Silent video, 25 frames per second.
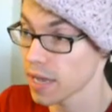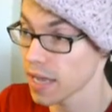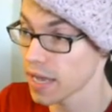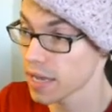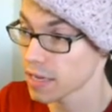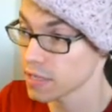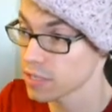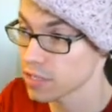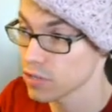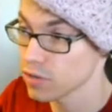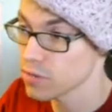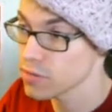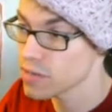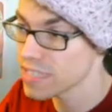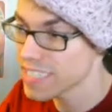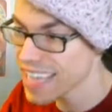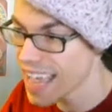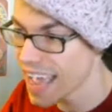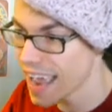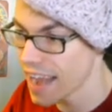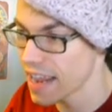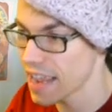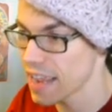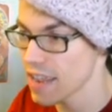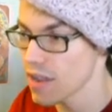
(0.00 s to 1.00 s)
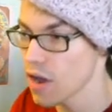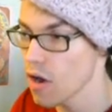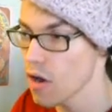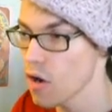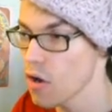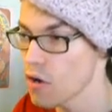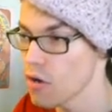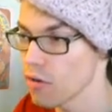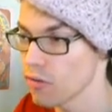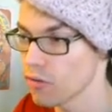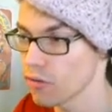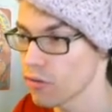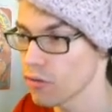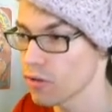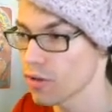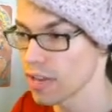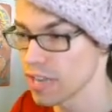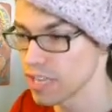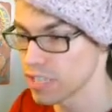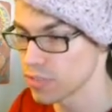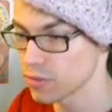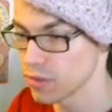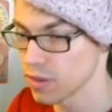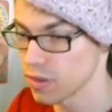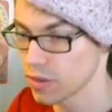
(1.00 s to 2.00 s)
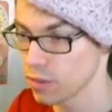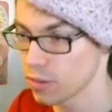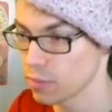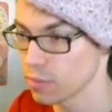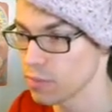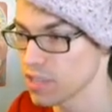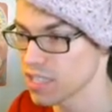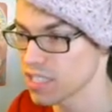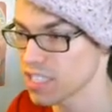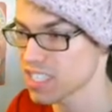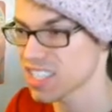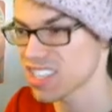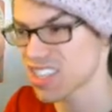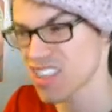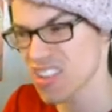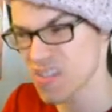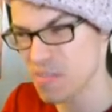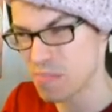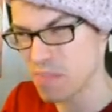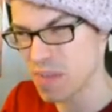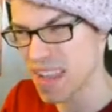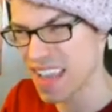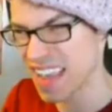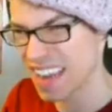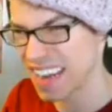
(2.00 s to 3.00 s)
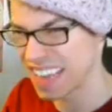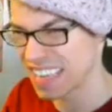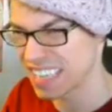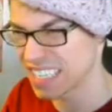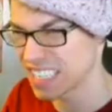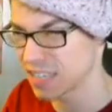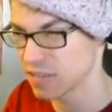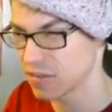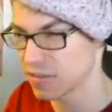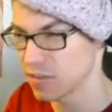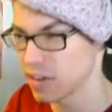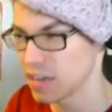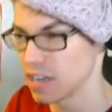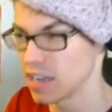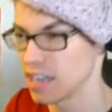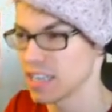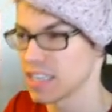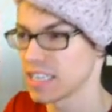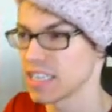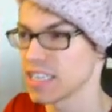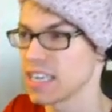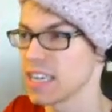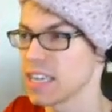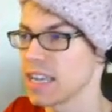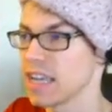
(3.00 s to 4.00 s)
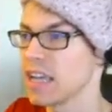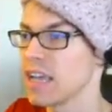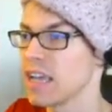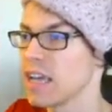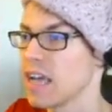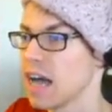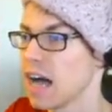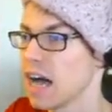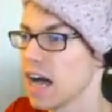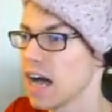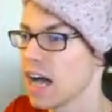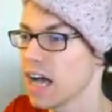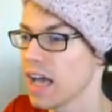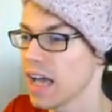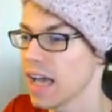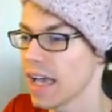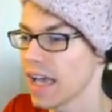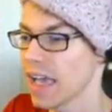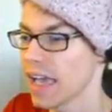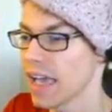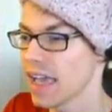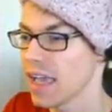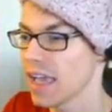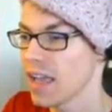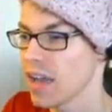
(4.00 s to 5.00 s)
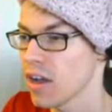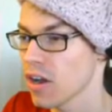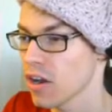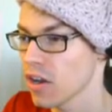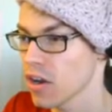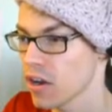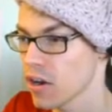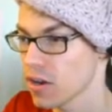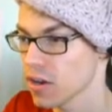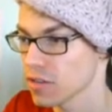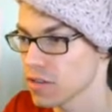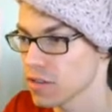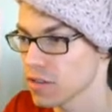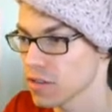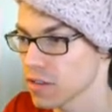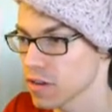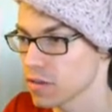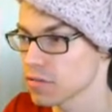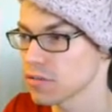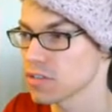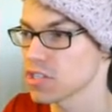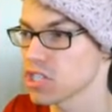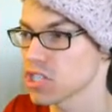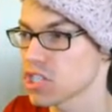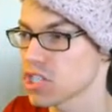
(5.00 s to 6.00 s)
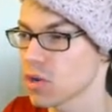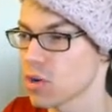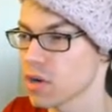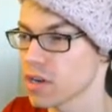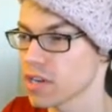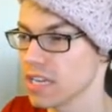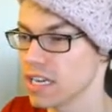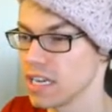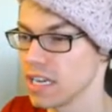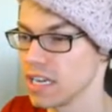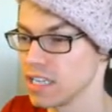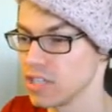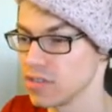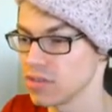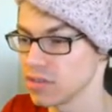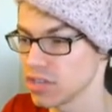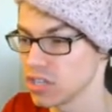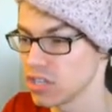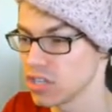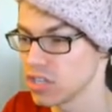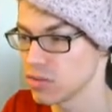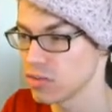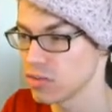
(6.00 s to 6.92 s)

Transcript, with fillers: back to Getting Over It with Mister Bennett Foddy. I heard that there was a shortcut you can